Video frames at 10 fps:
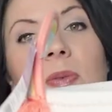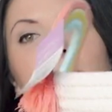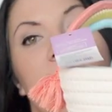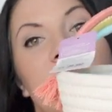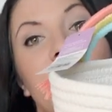
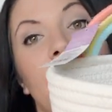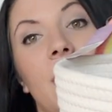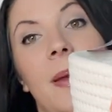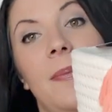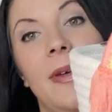one is for
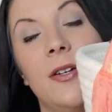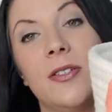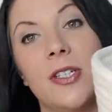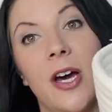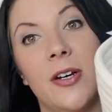my middle
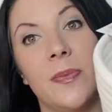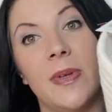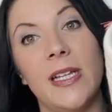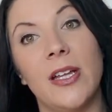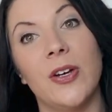daughter,
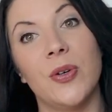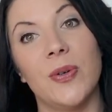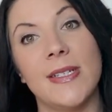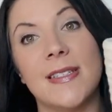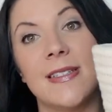Mila, who
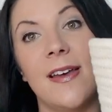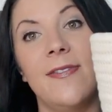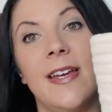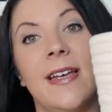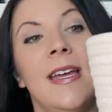is
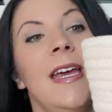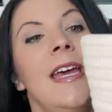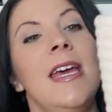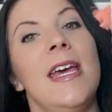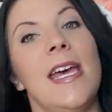7.
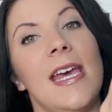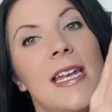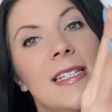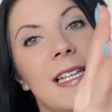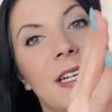It
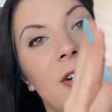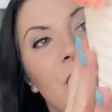is like a